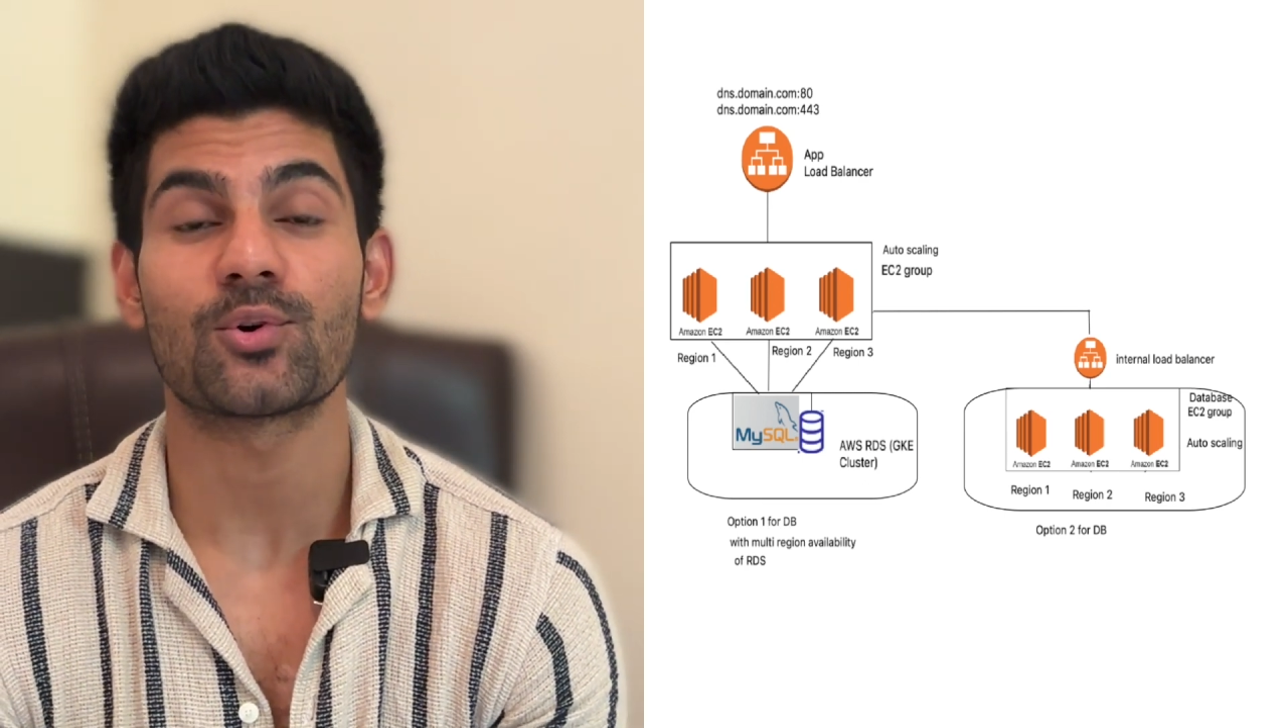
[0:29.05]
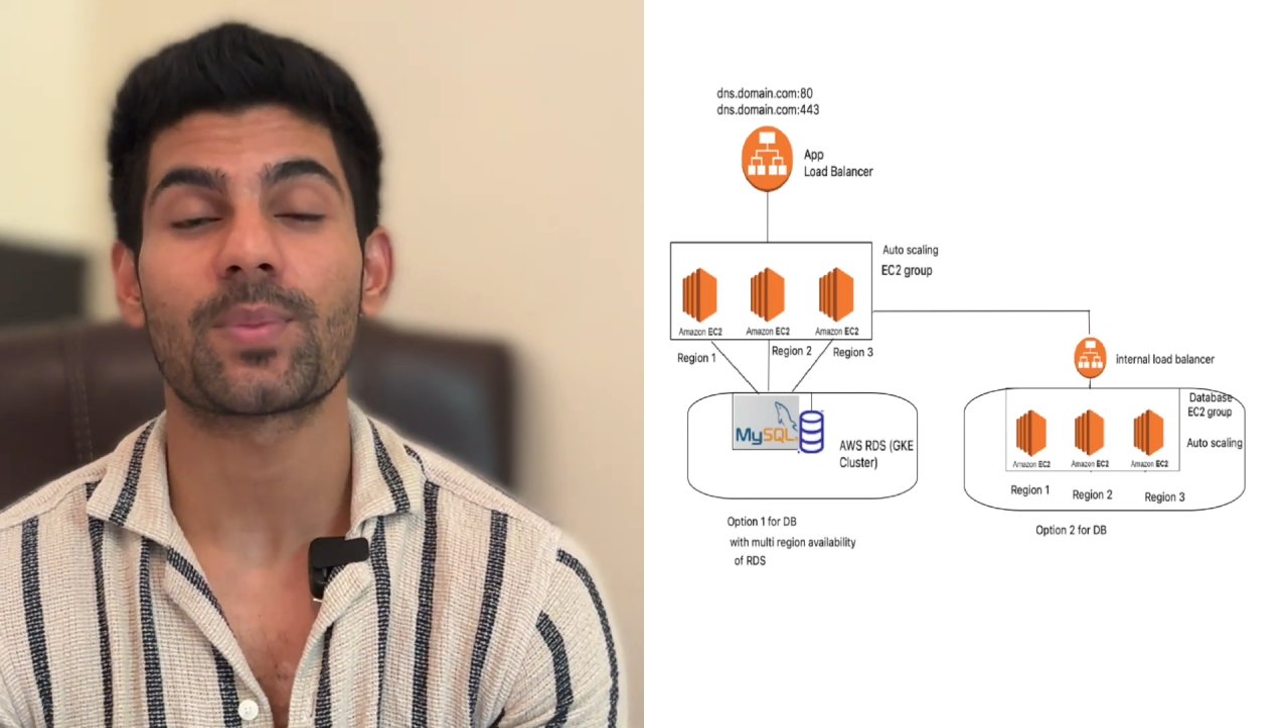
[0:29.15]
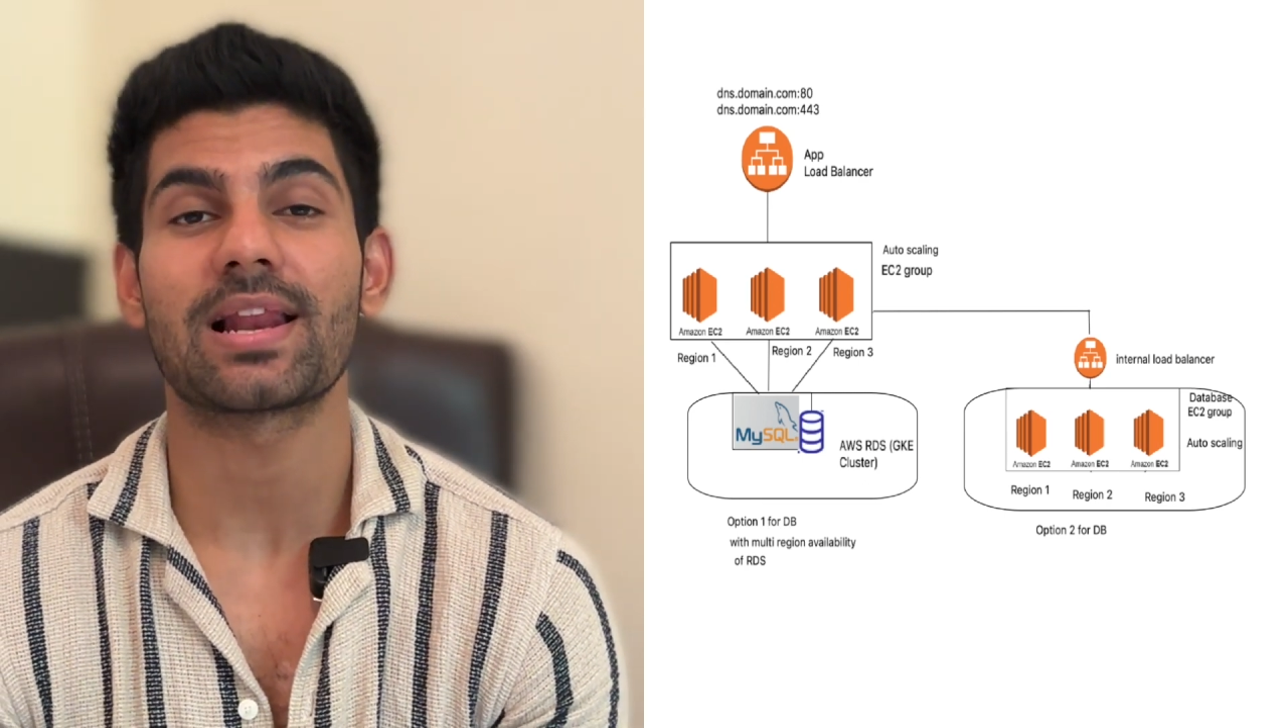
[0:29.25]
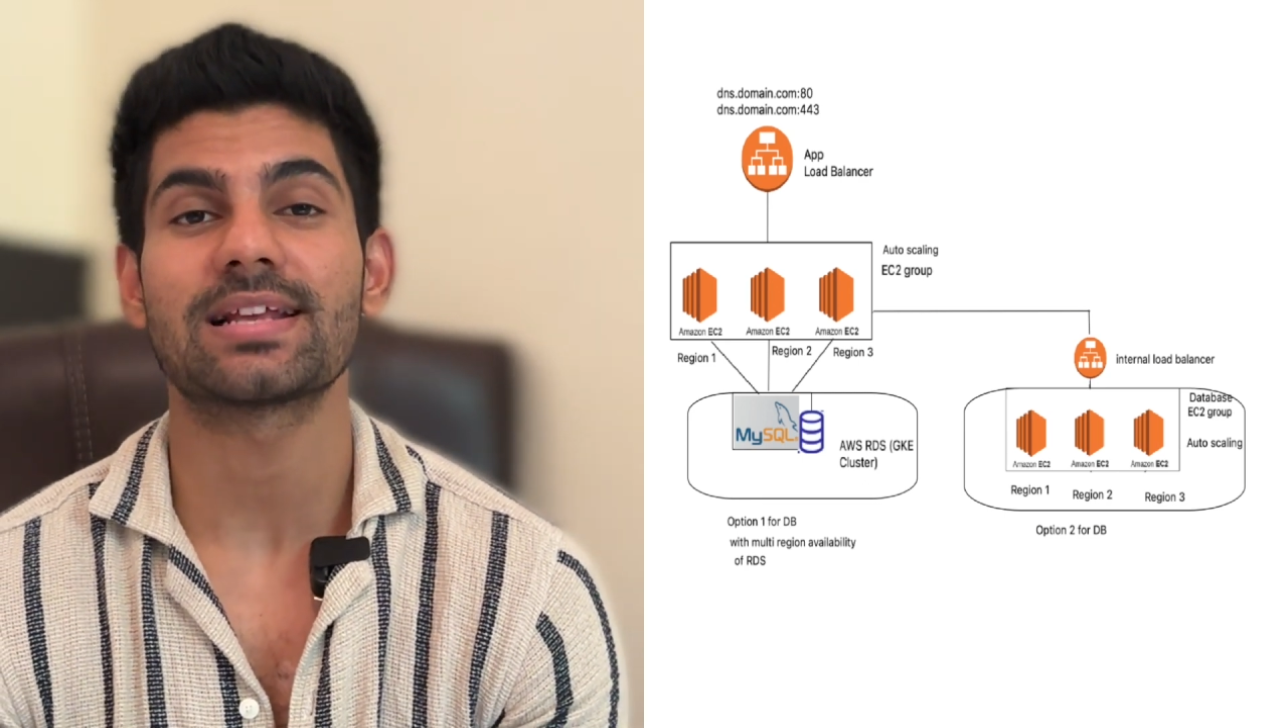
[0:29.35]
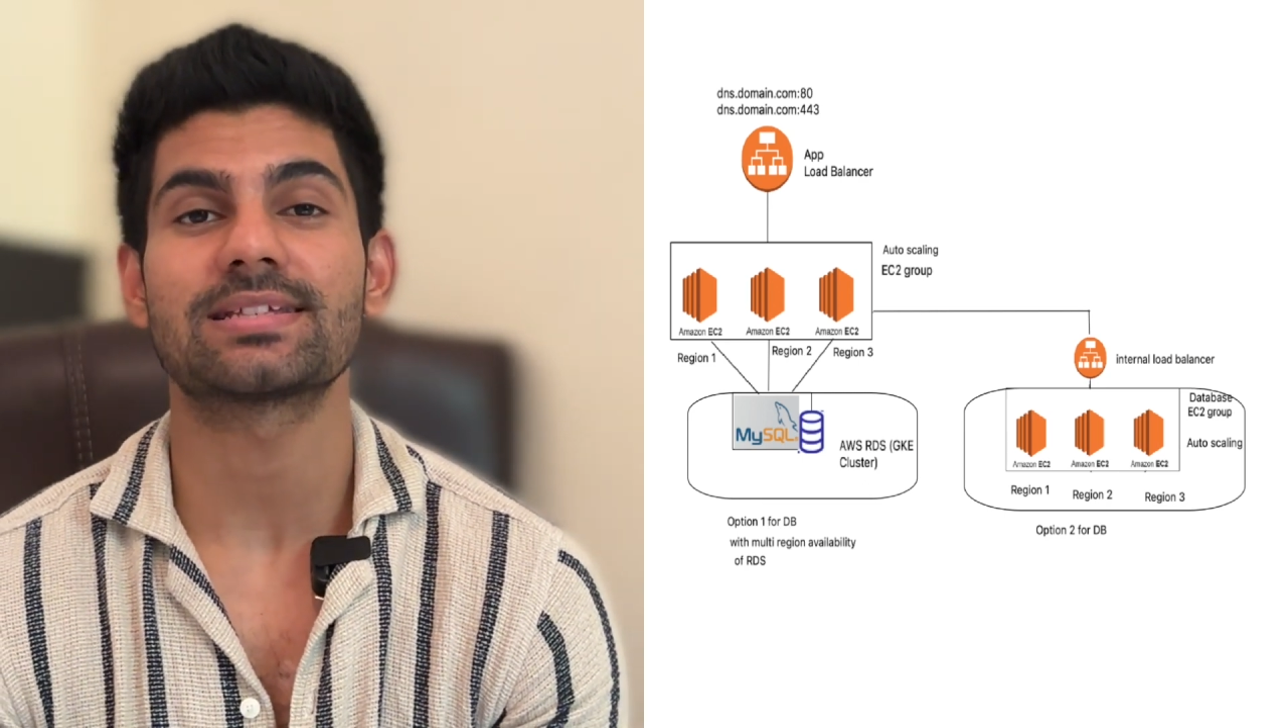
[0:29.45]

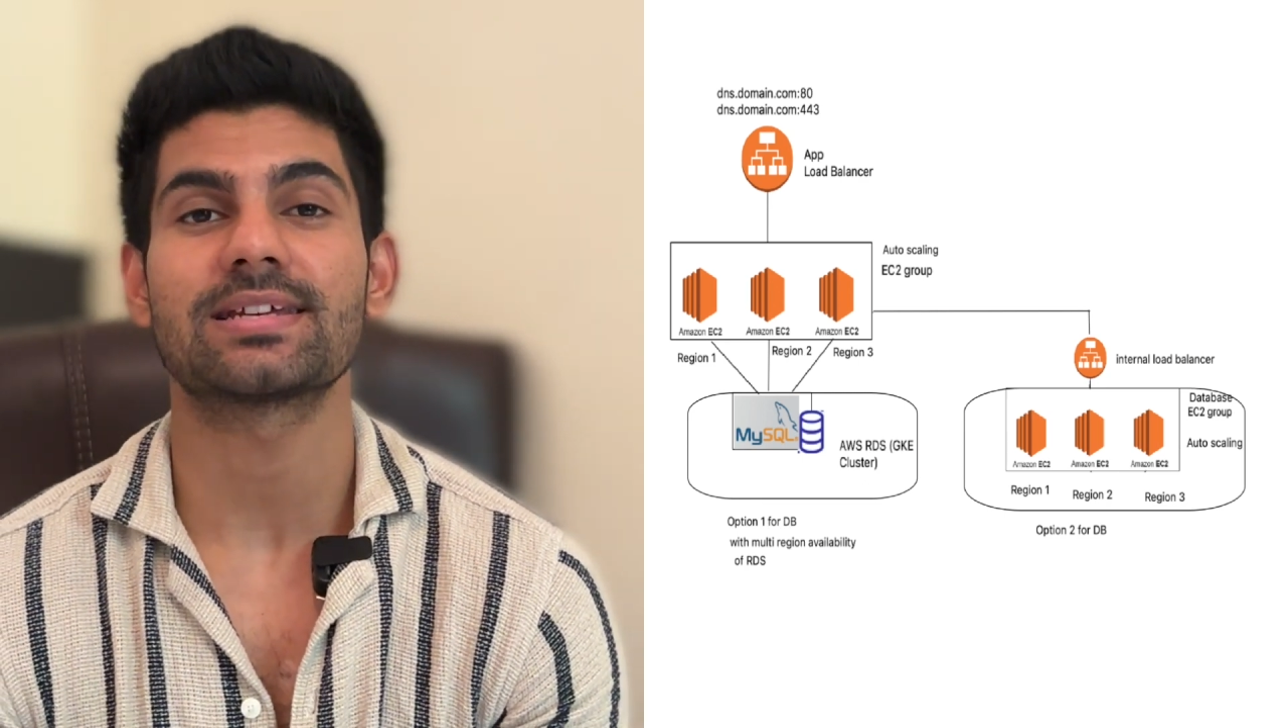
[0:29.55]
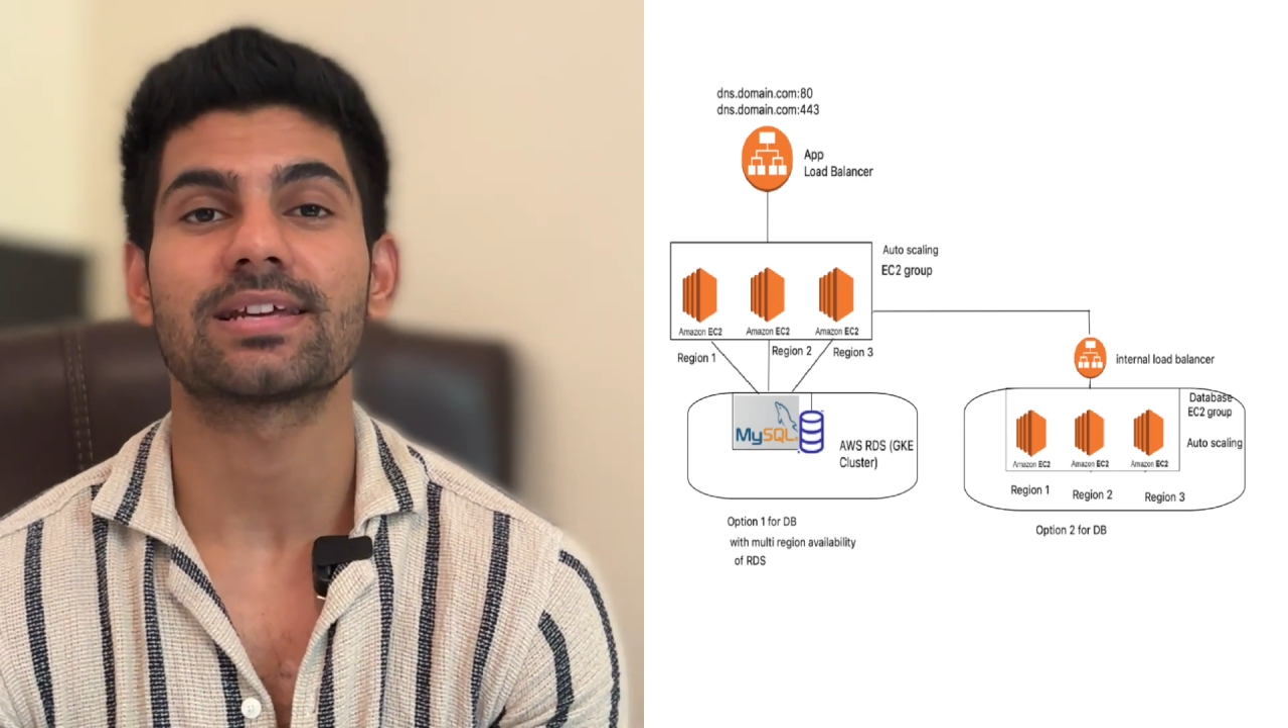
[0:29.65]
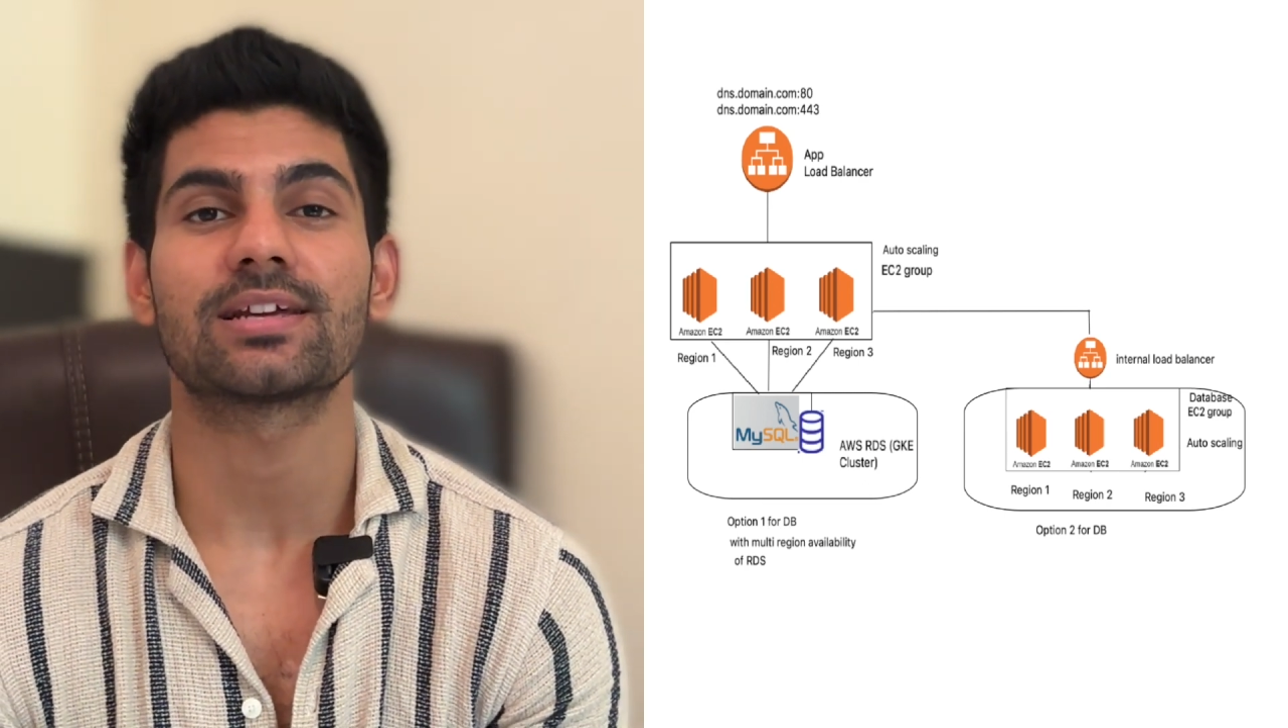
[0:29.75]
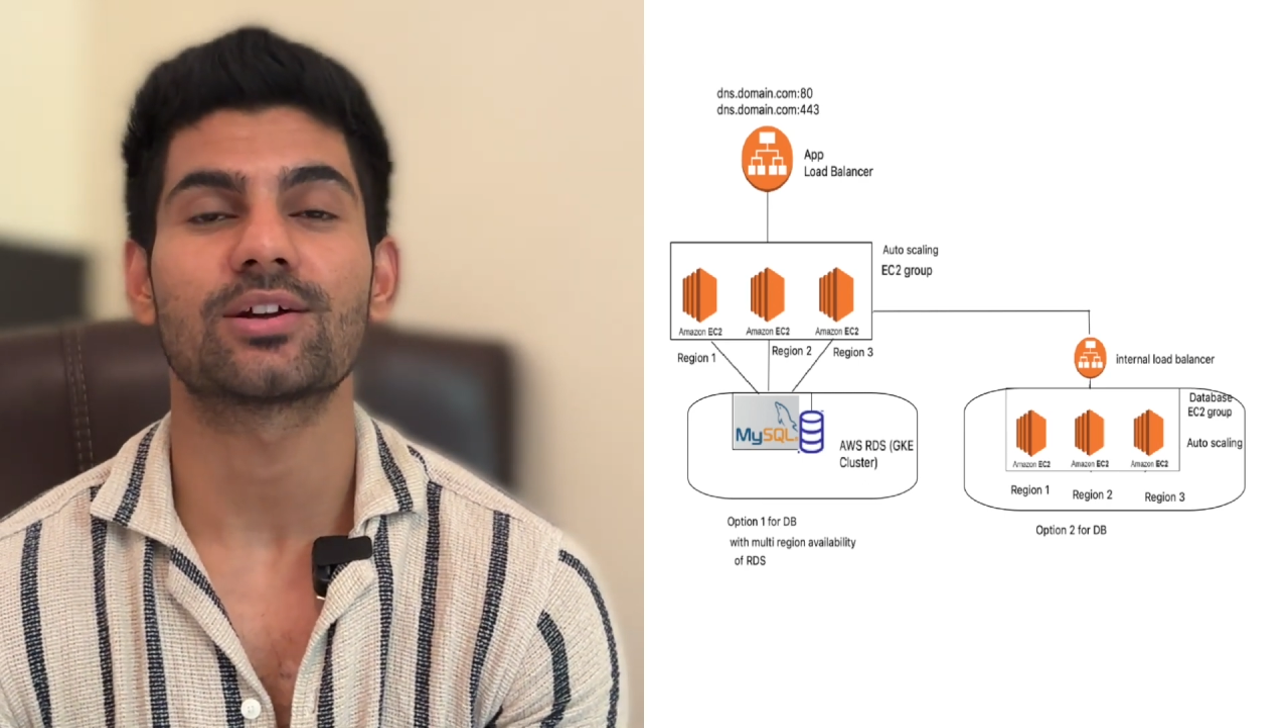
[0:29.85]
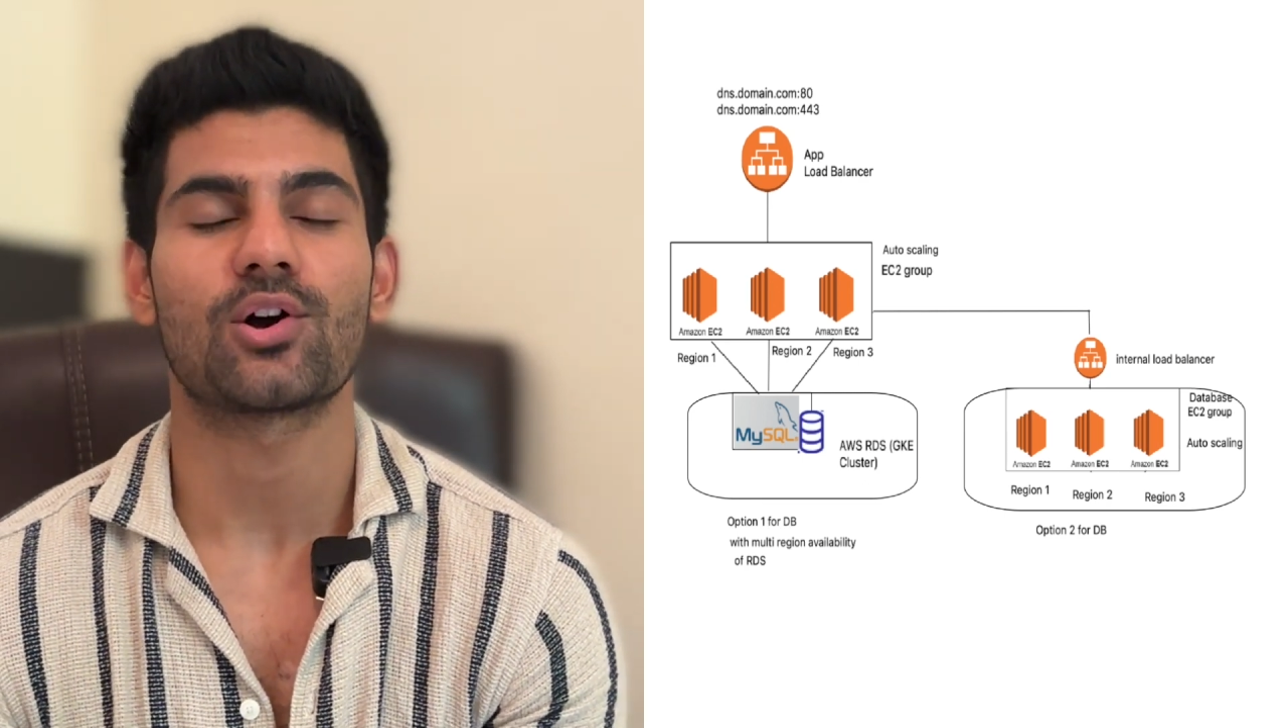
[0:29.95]
balancing,